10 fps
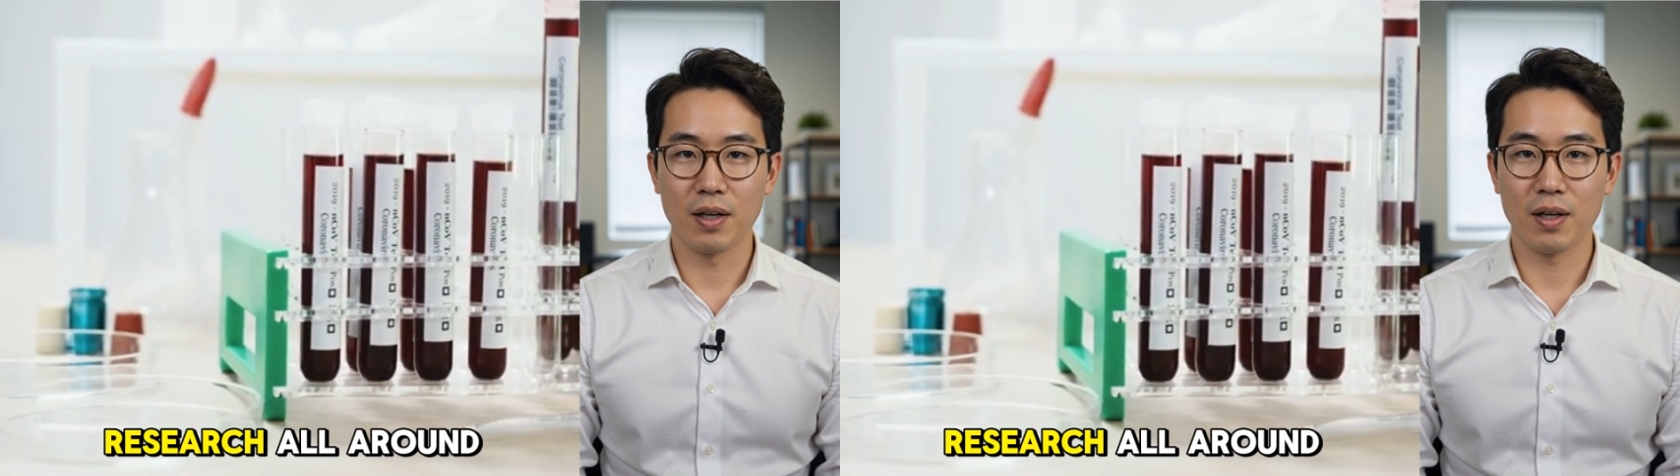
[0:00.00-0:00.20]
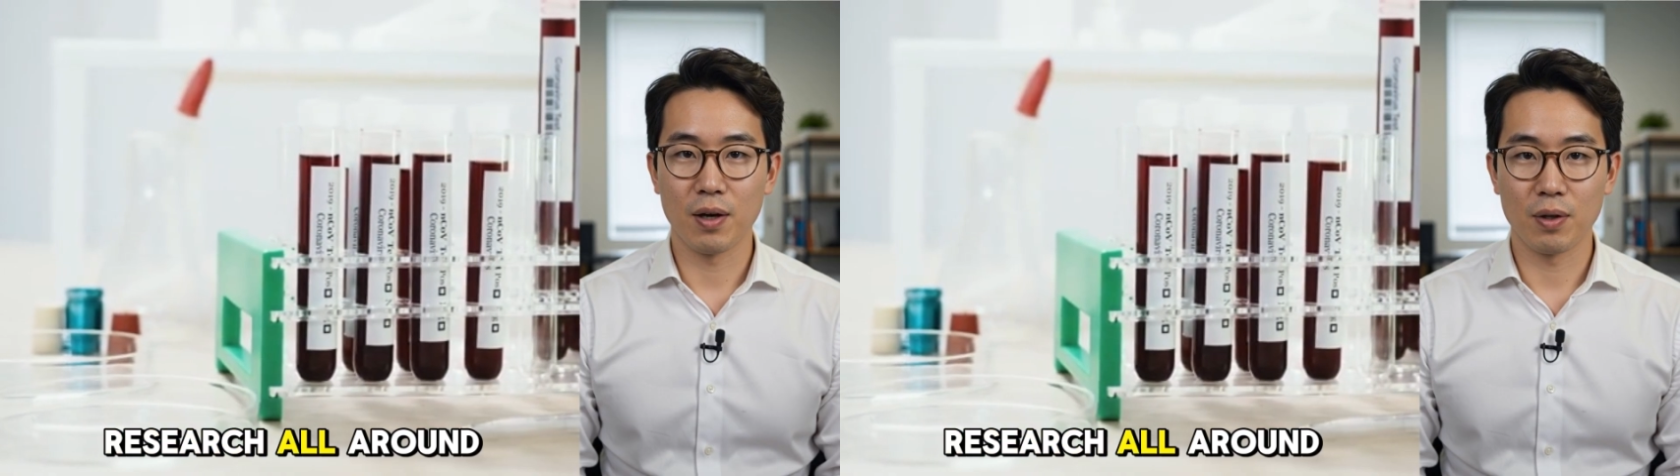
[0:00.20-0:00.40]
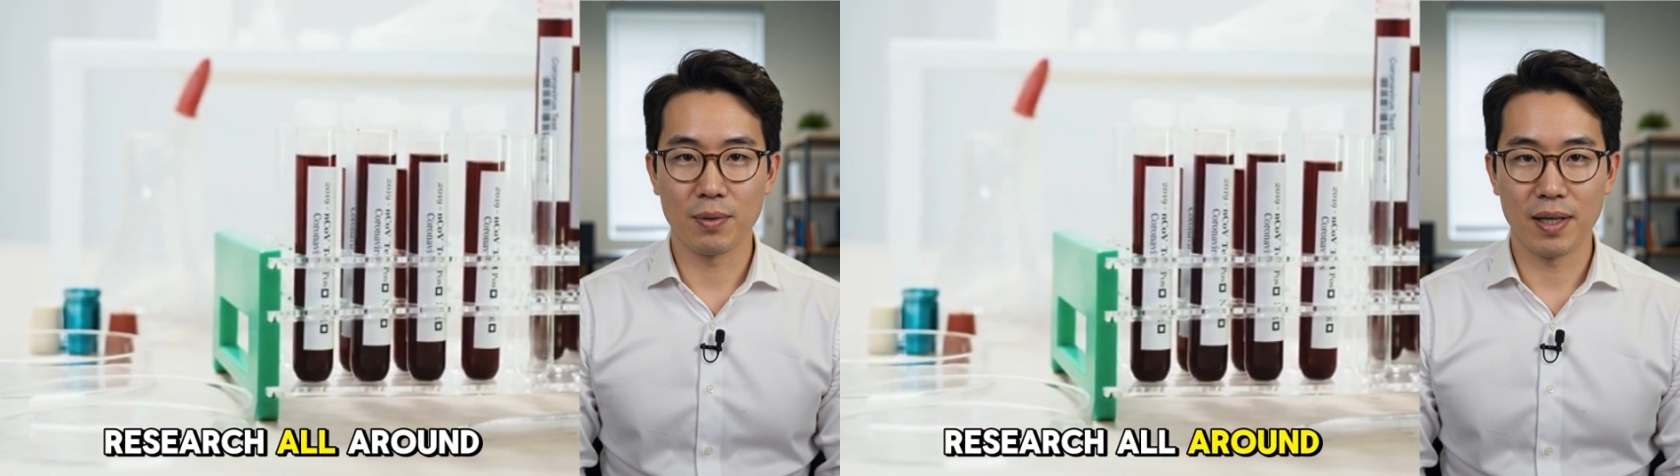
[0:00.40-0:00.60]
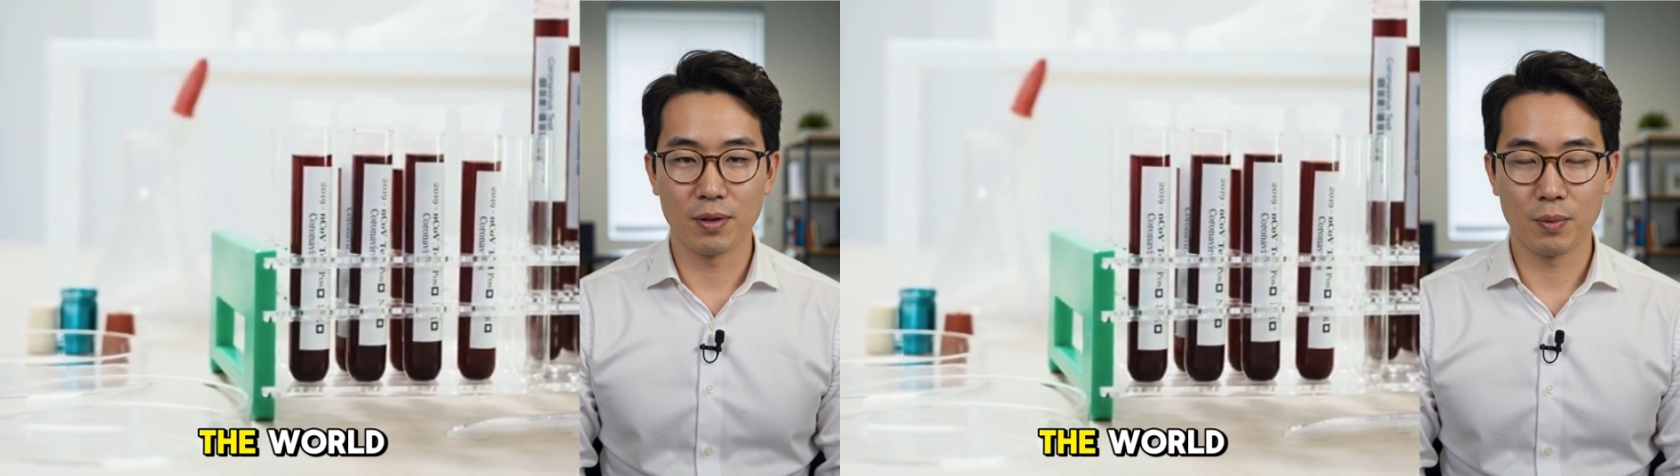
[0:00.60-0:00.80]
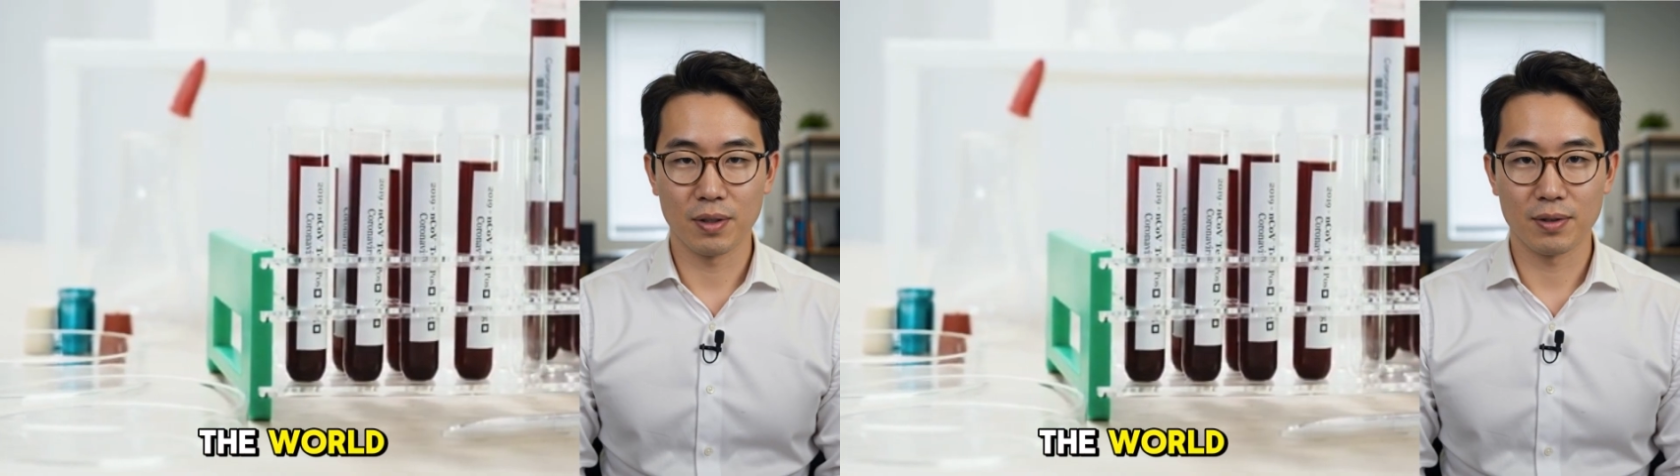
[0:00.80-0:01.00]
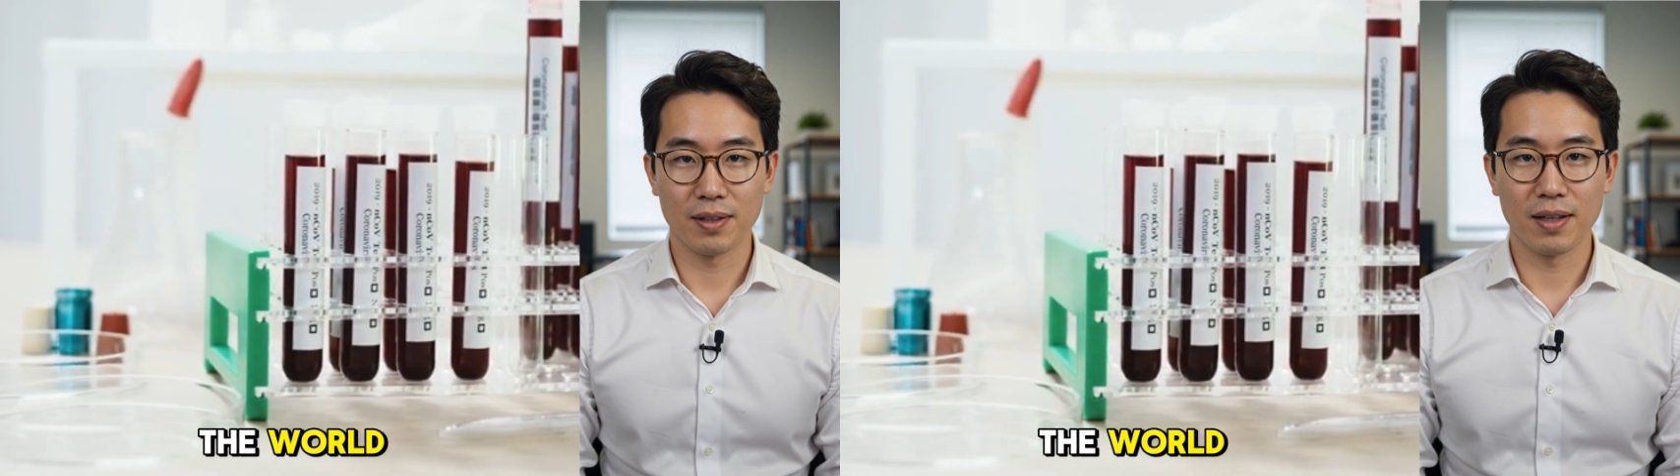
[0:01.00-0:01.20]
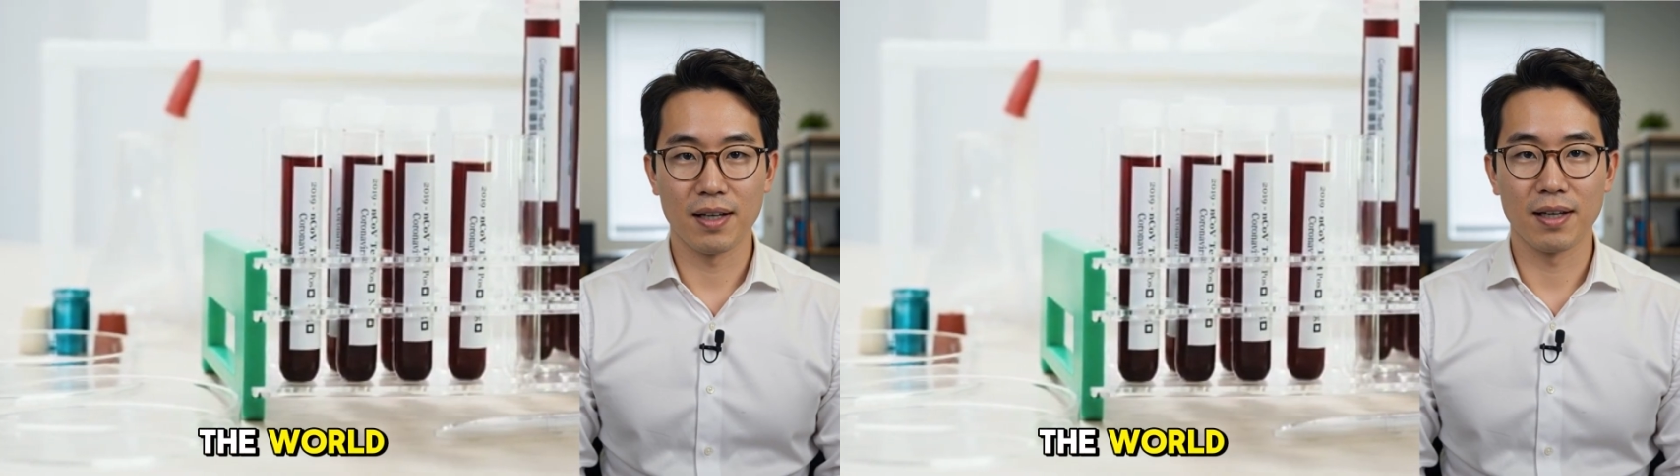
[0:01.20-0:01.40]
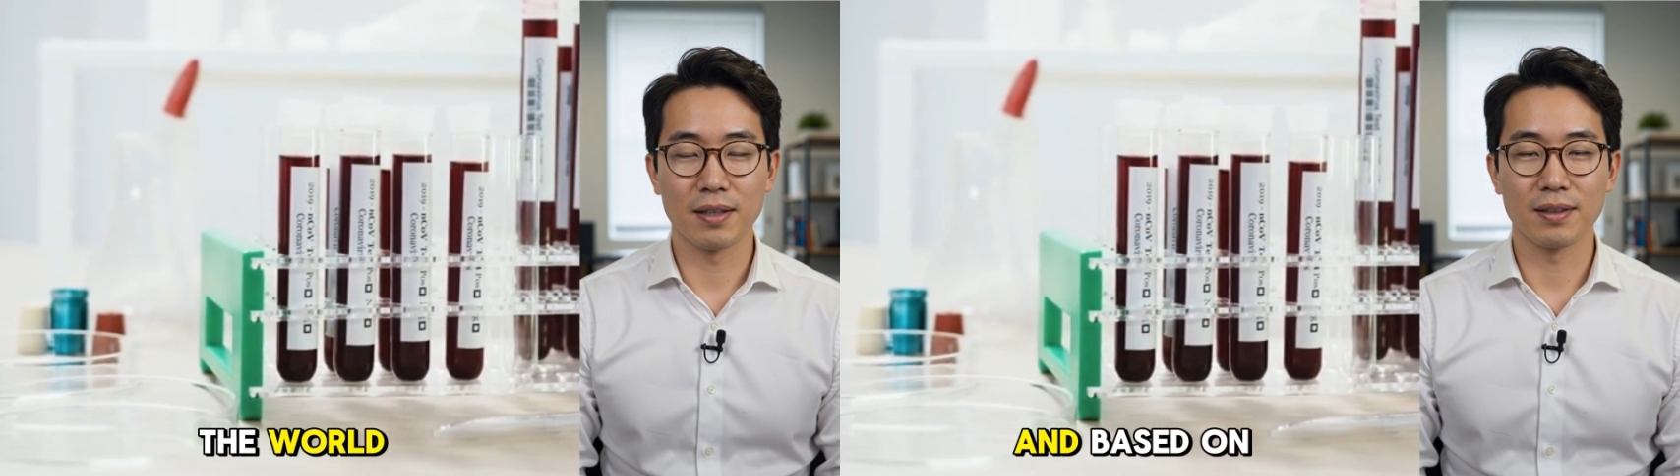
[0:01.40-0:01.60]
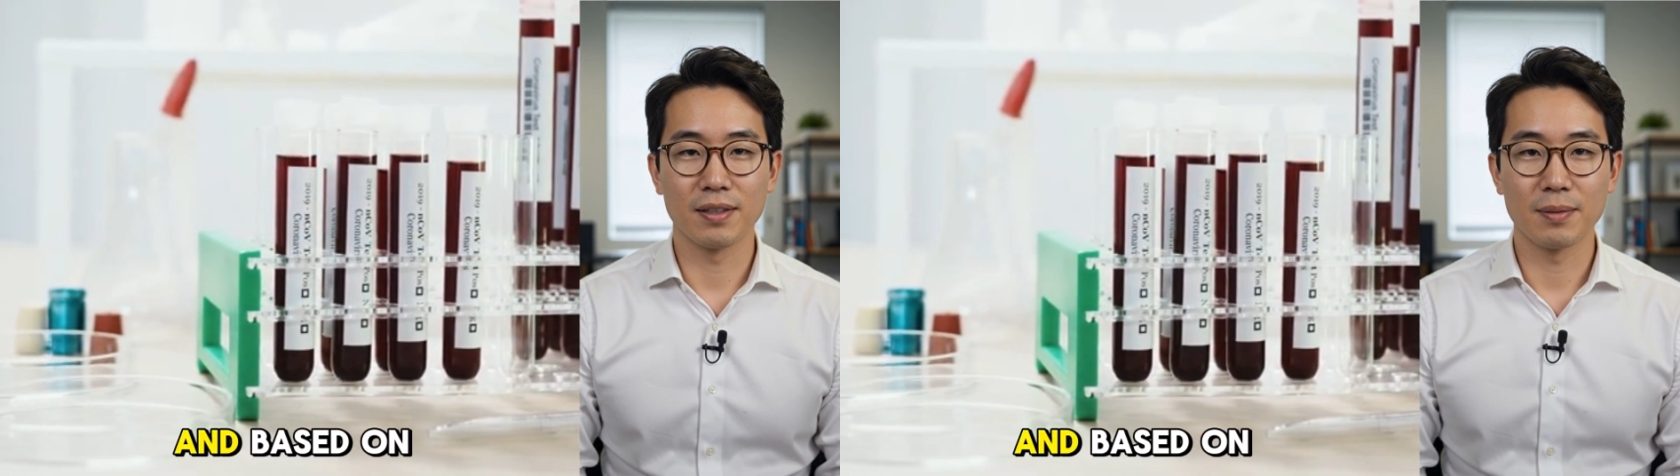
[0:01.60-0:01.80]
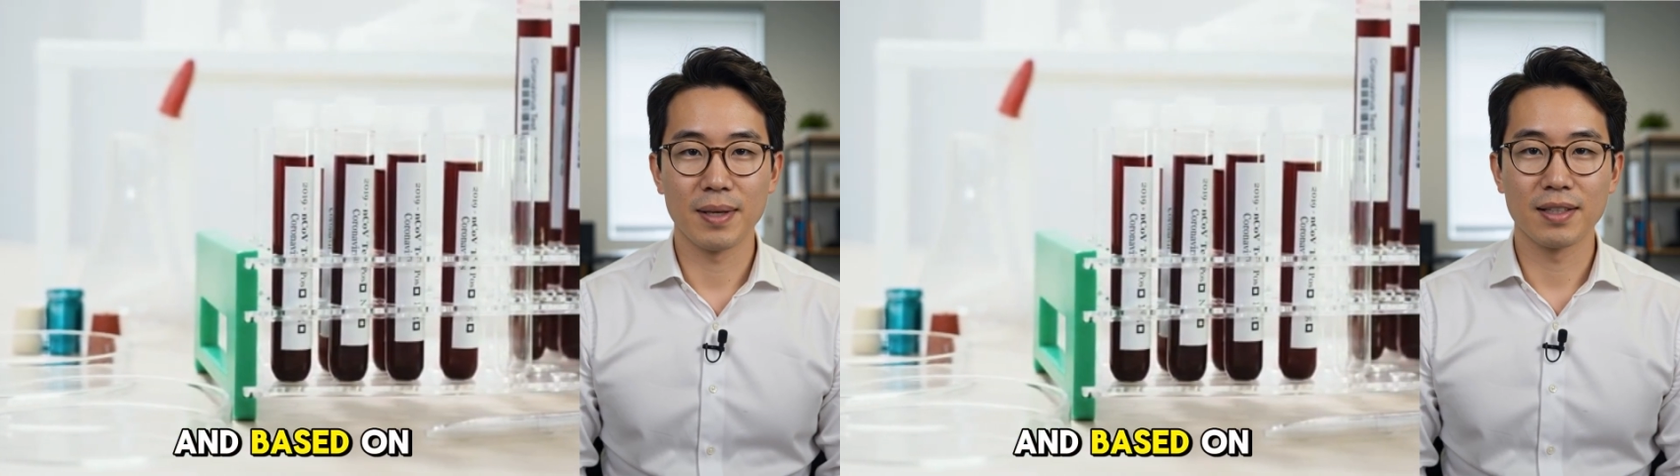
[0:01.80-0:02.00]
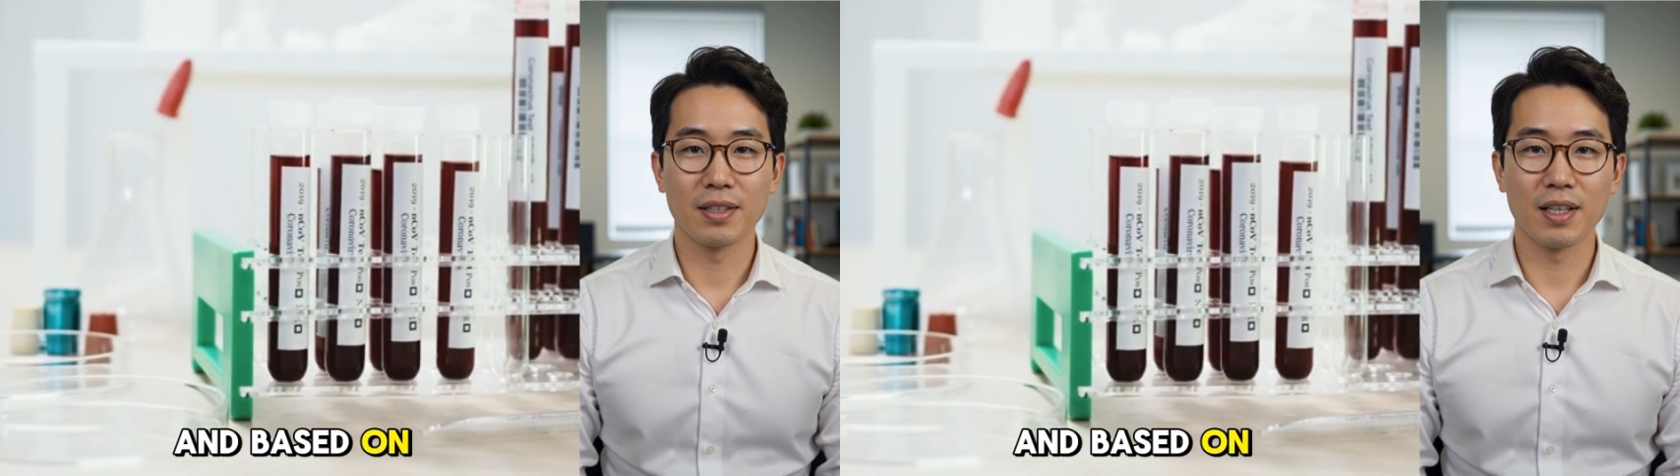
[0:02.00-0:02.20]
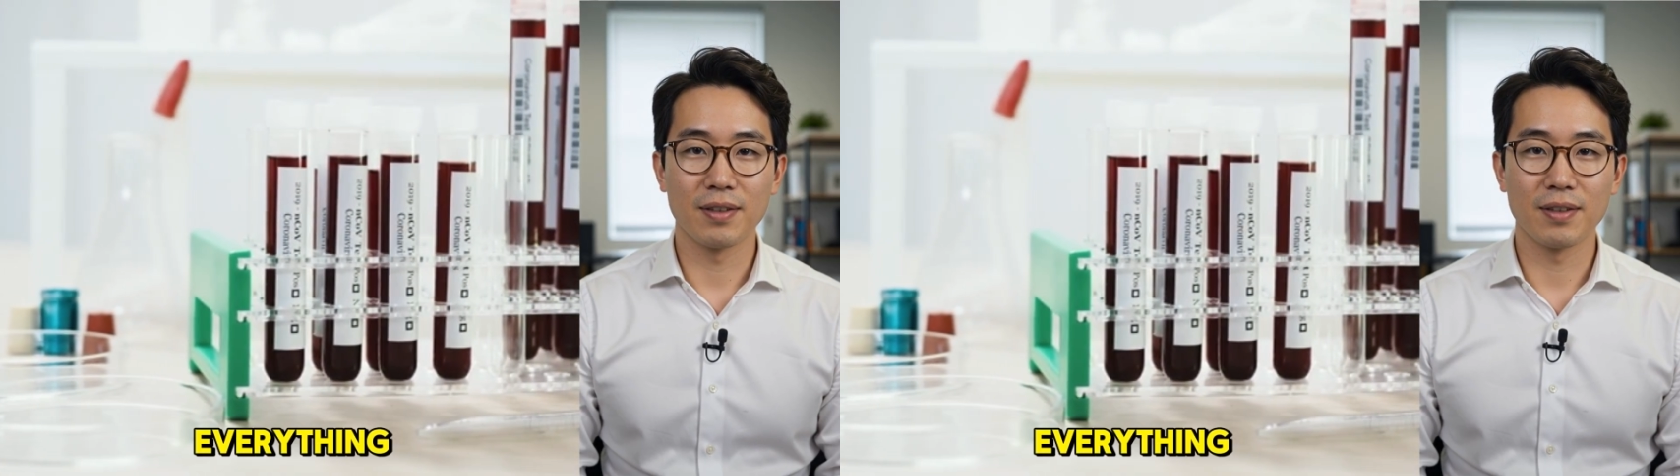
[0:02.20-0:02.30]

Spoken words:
all around the world. And based on